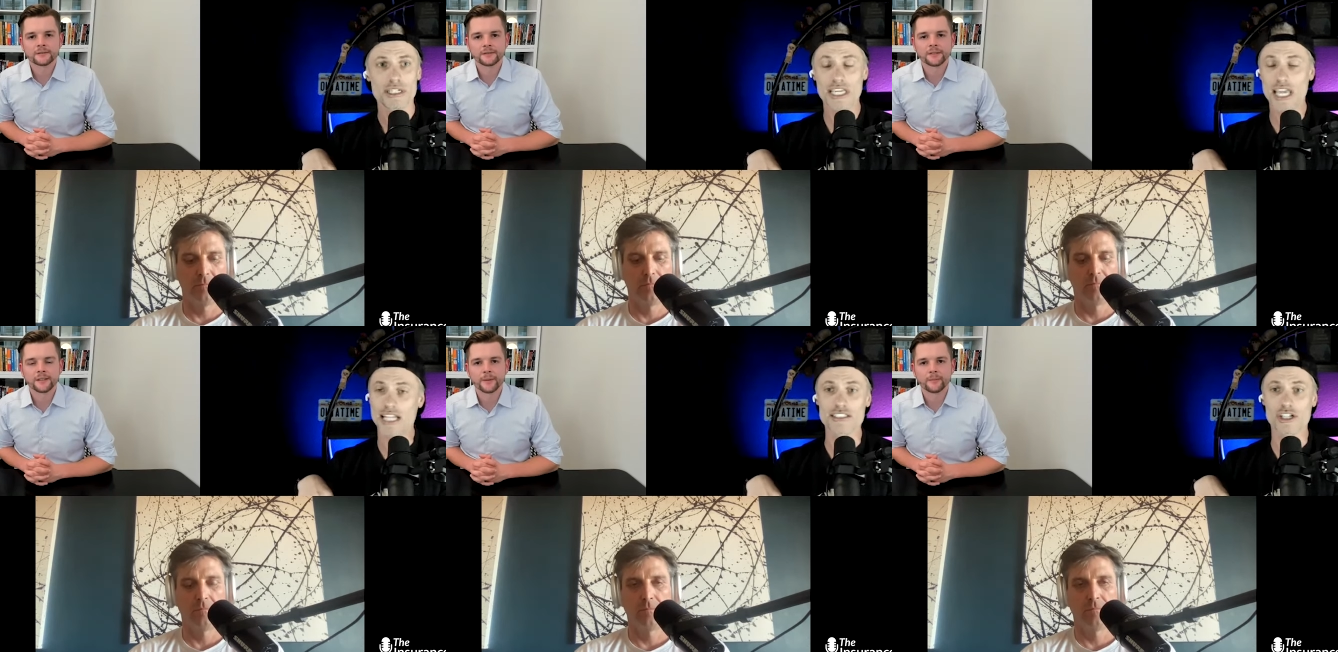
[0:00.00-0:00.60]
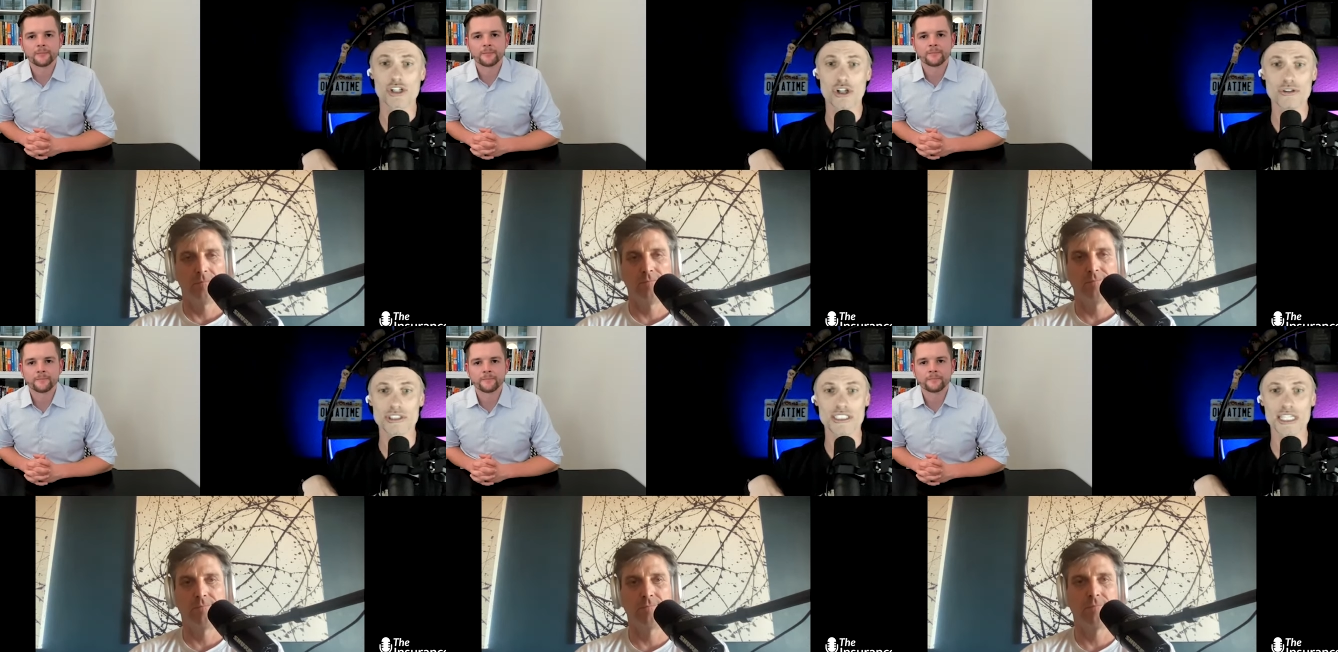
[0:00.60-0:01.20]
Speaker 1: Yeah, it doesn't
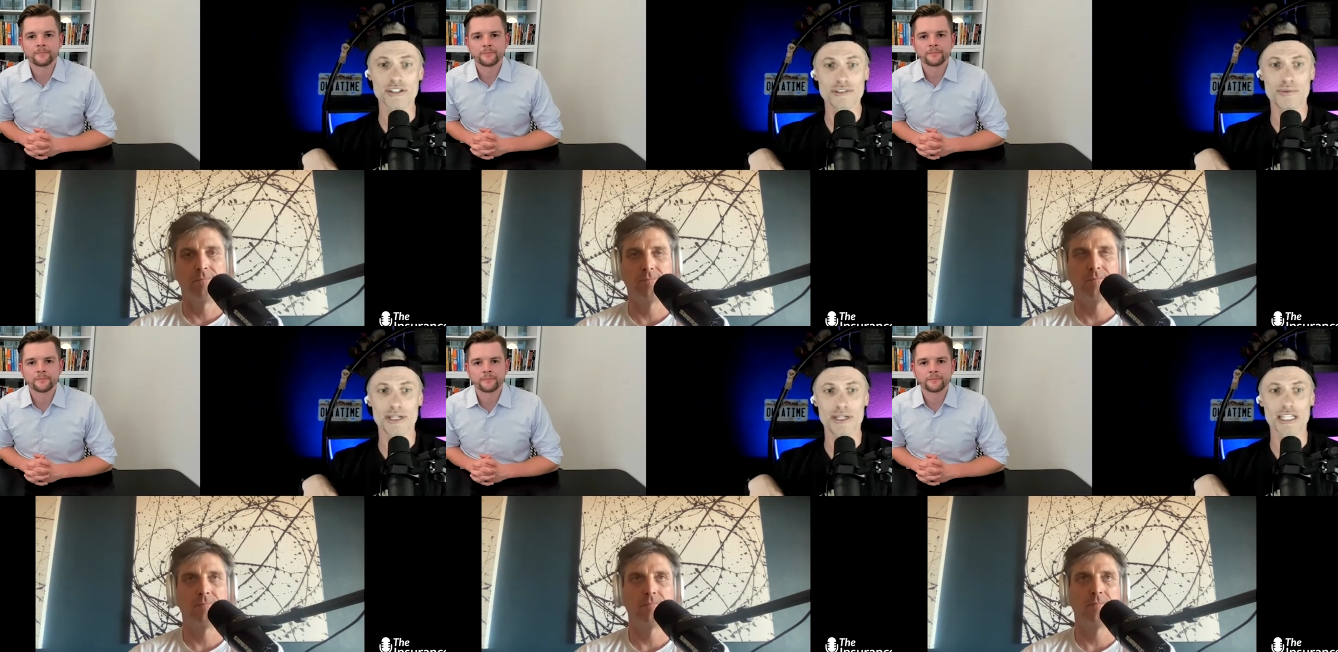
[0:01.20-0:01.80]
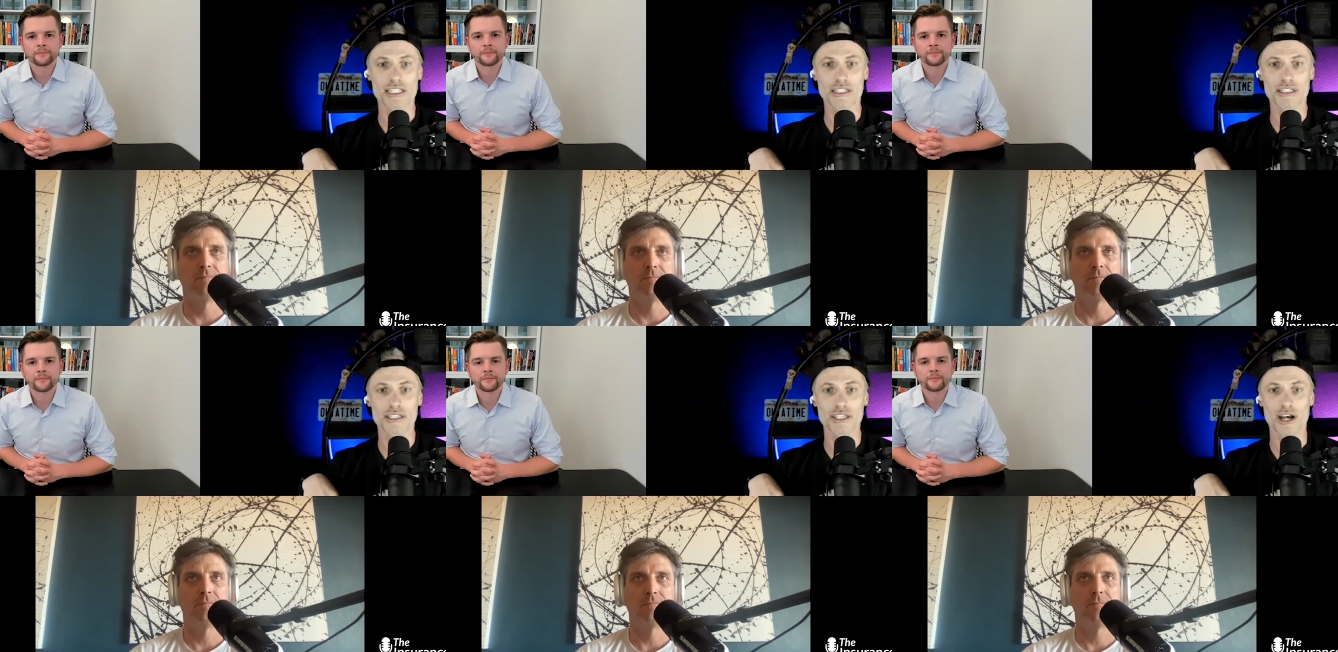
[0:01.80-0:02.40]
close deals, but it,
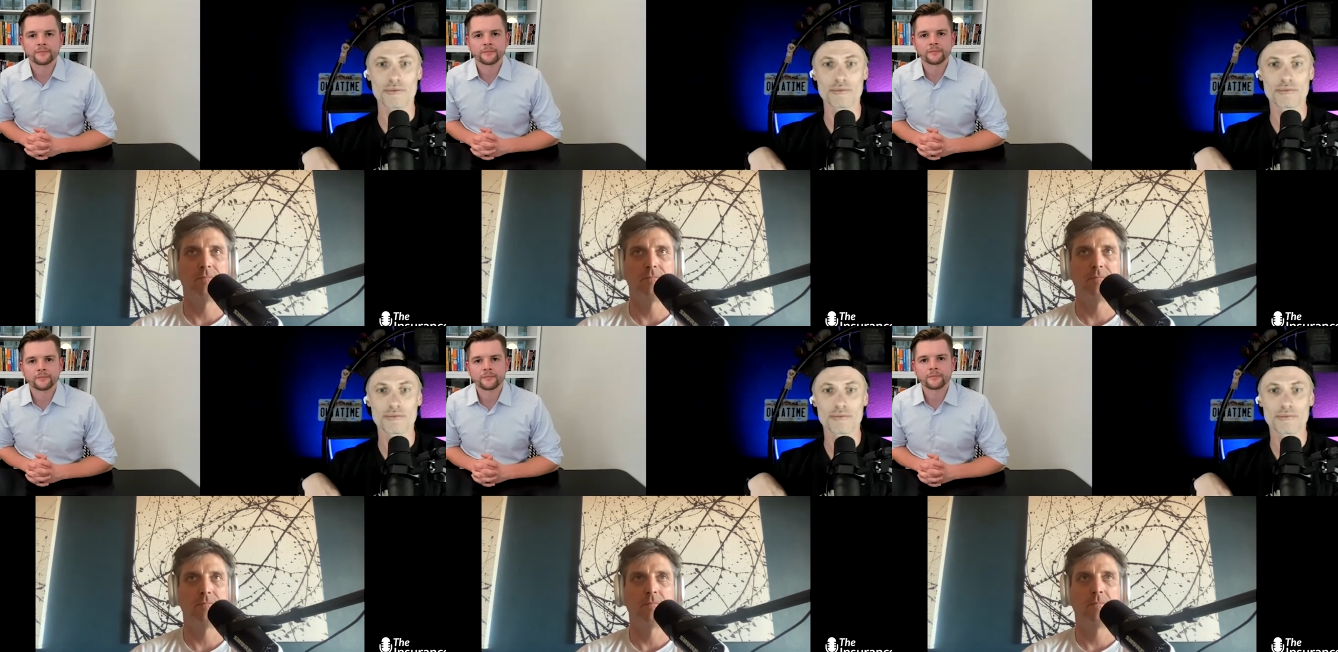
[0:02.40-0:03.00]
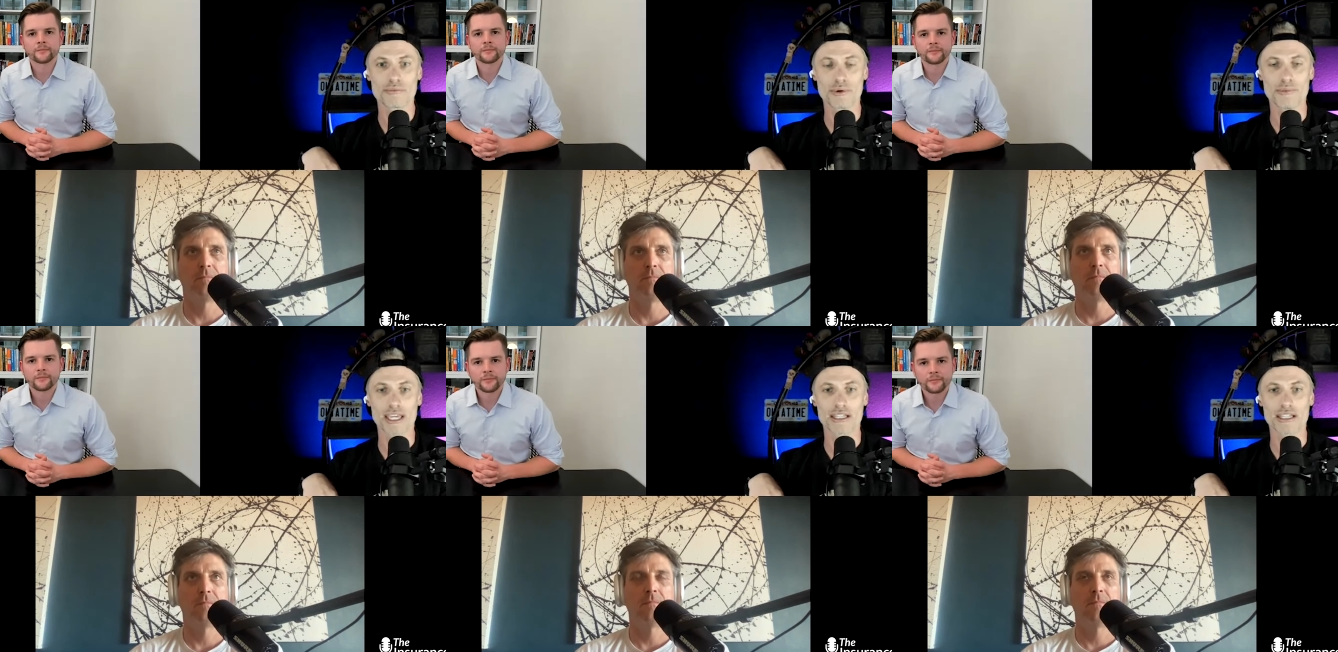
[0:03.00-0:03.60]
you know, we're
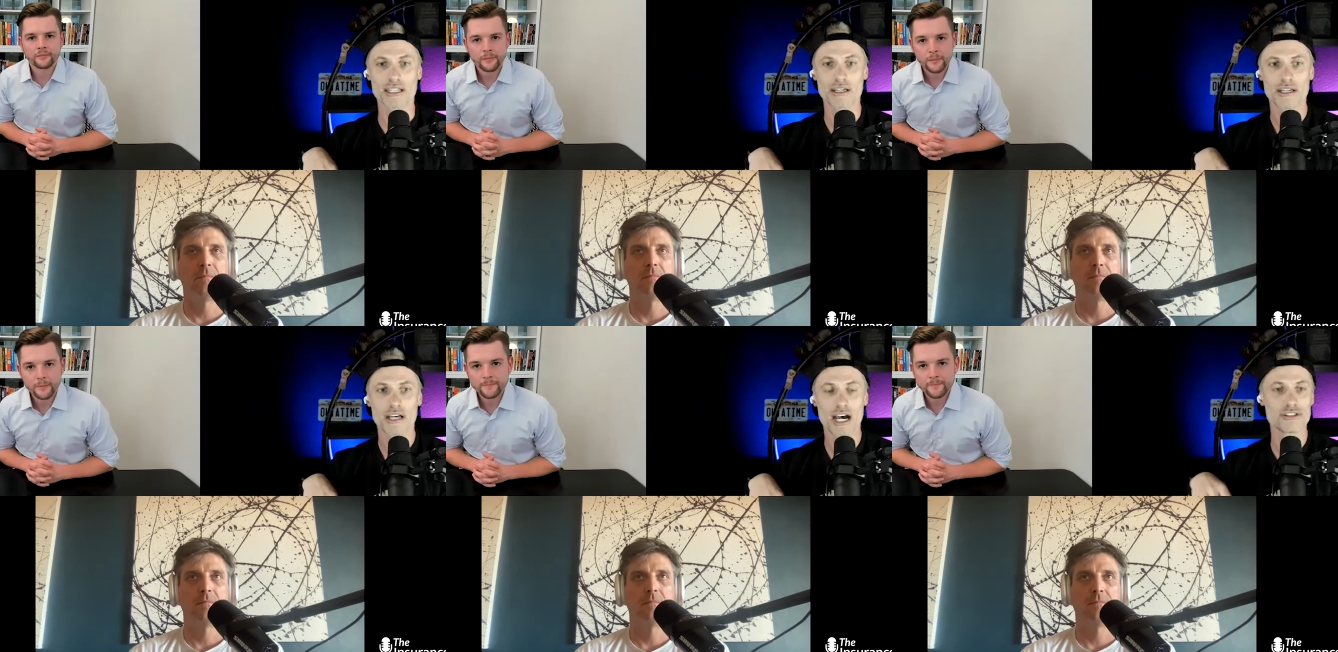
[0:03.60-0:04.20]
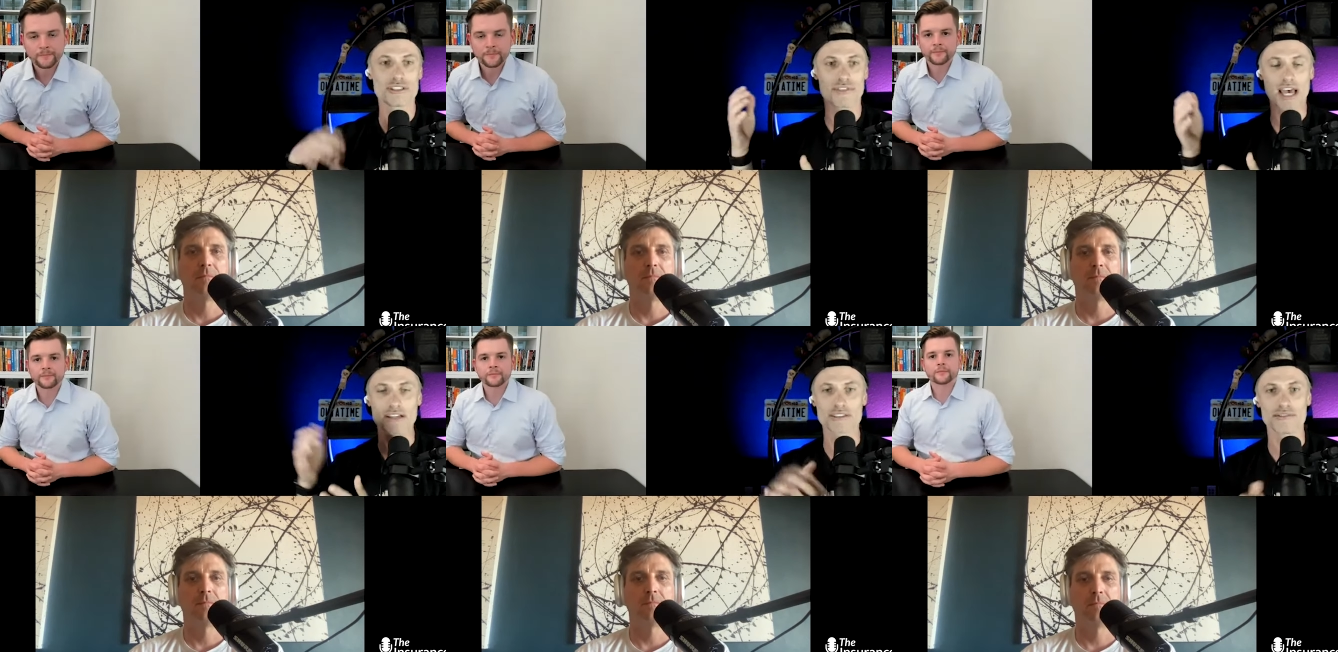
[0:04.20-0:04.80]
making hundreds of
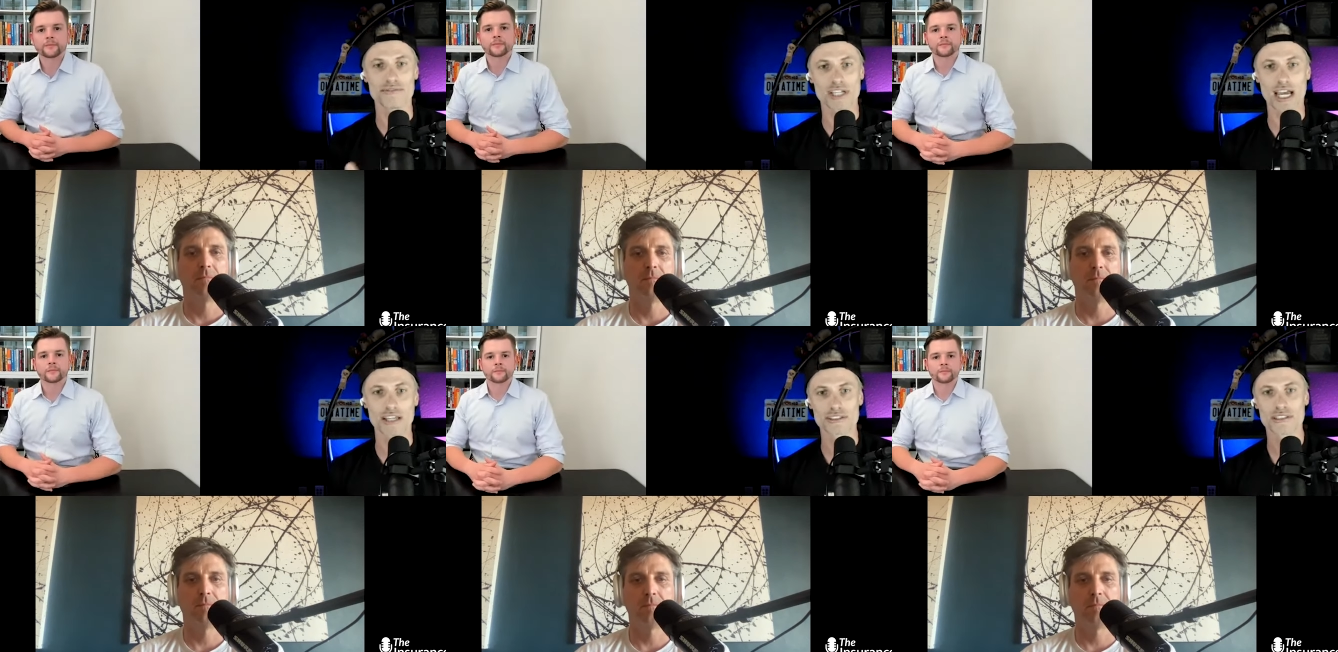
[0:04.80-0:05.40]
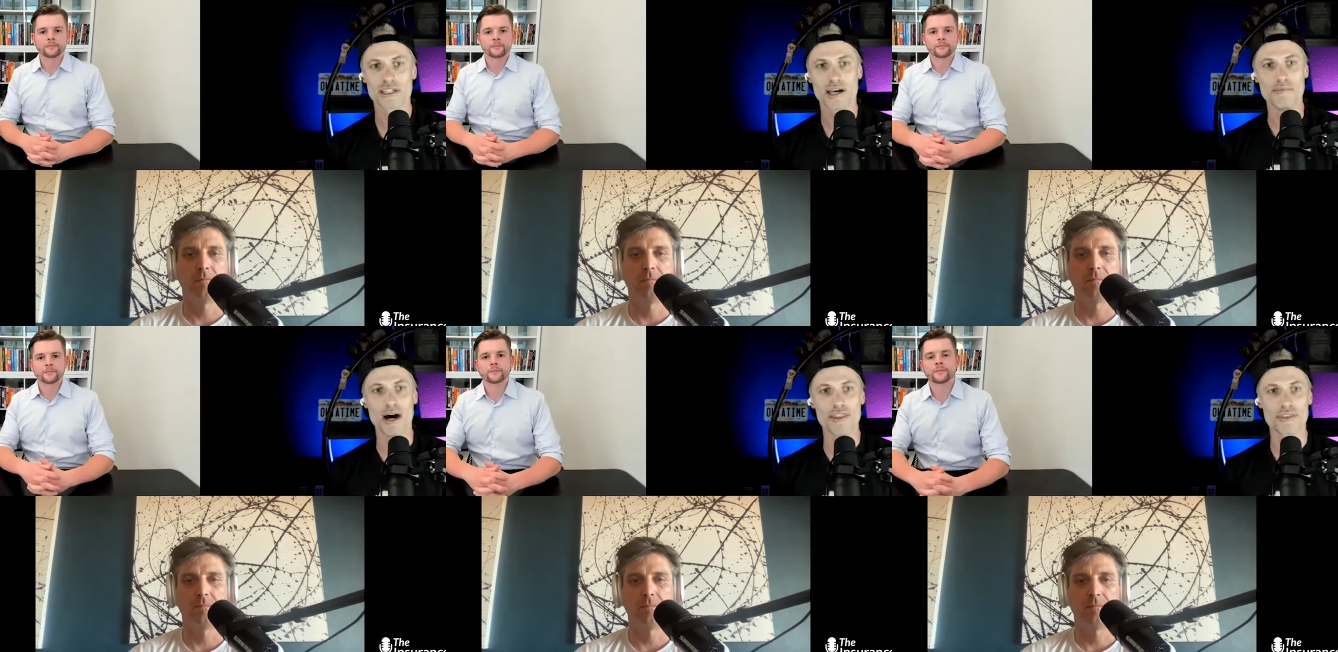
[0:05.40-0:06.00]
thousands of dials a
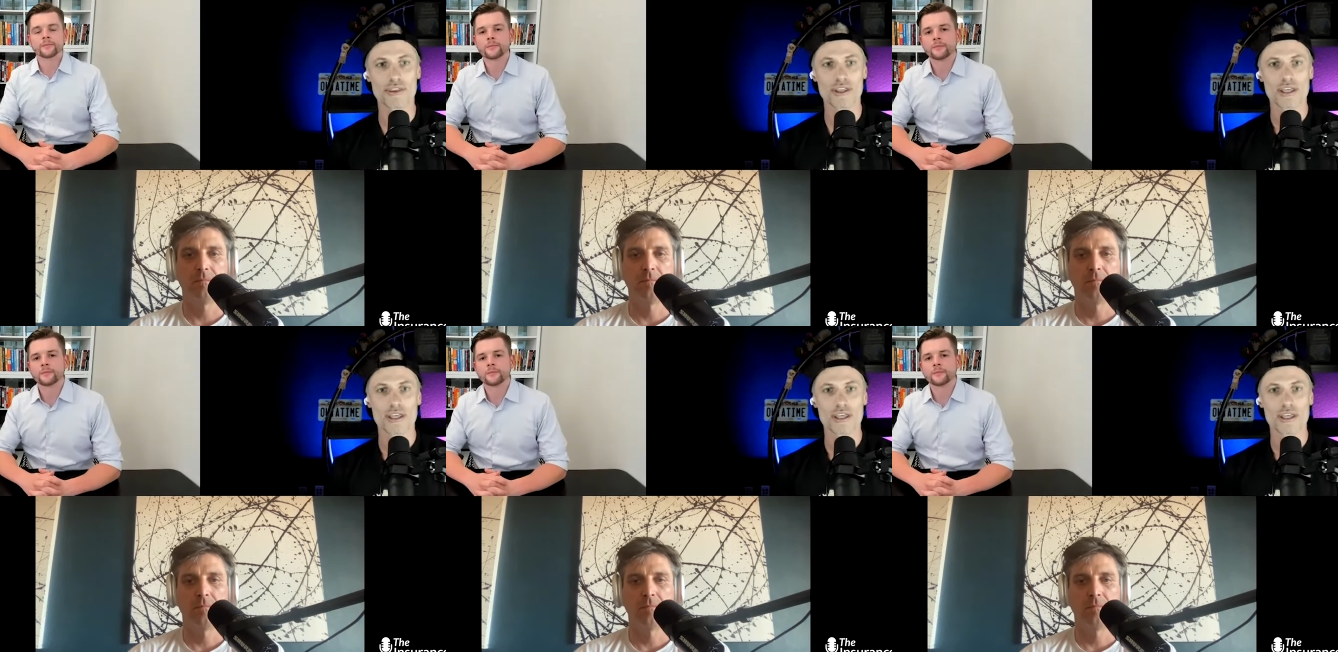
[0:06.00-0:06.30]
month